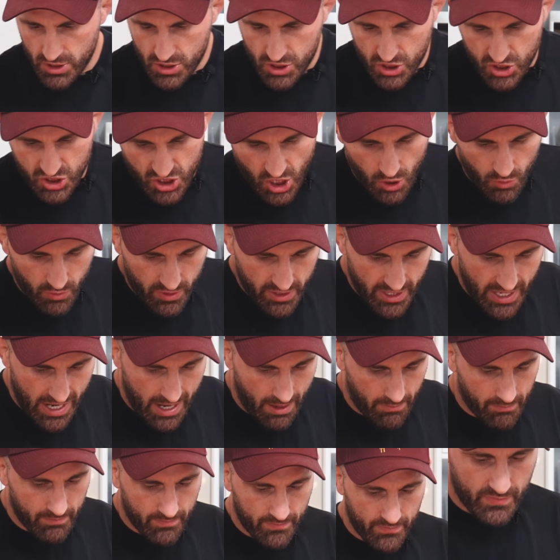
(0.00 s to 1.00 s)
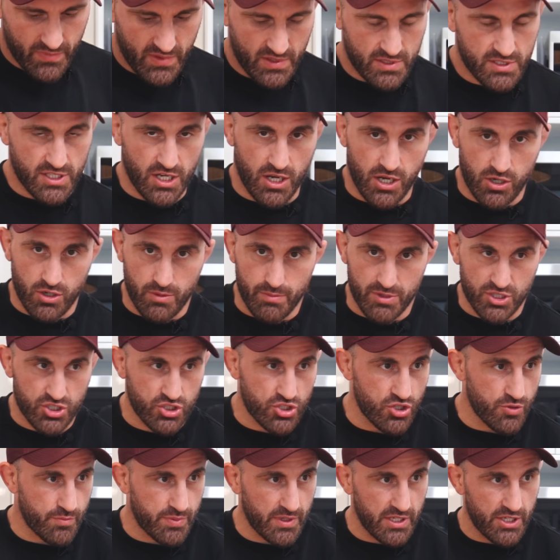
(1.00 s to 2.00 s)
salt it up. So I've got my
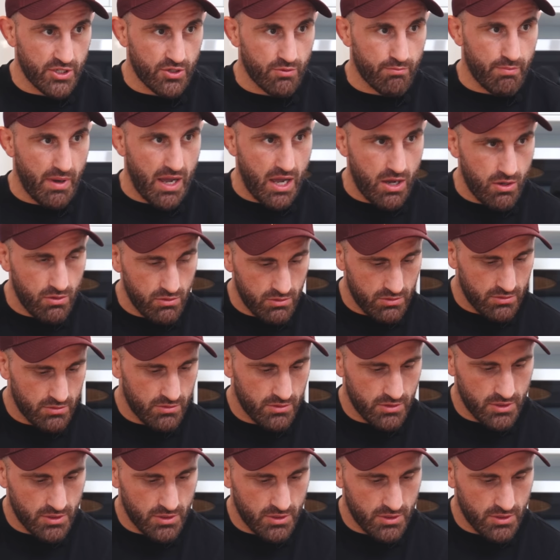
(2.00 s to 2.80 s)
stupid little bowl,